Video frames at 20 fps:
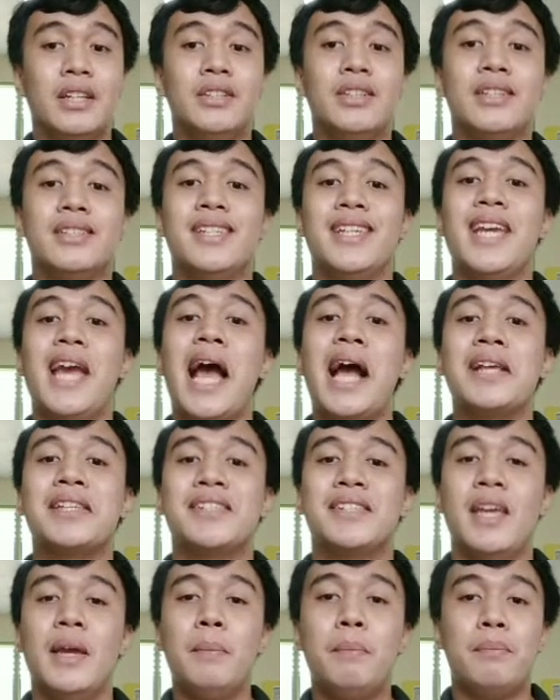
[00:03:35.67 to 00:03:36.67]
that they
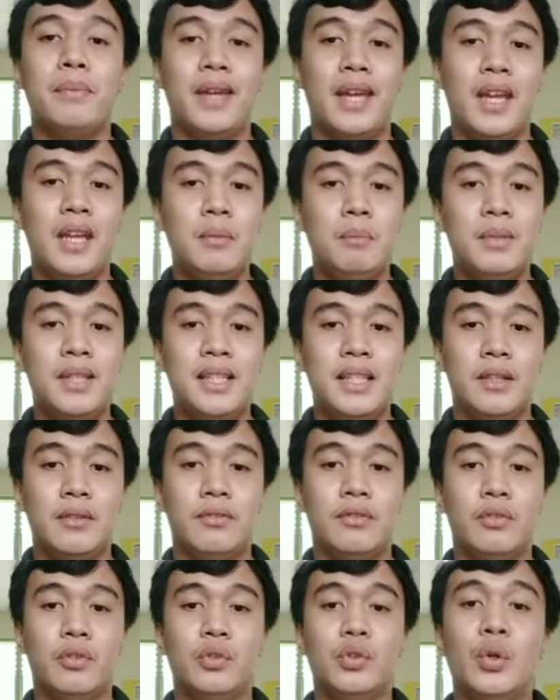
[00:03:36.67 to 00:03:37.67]
accept and believe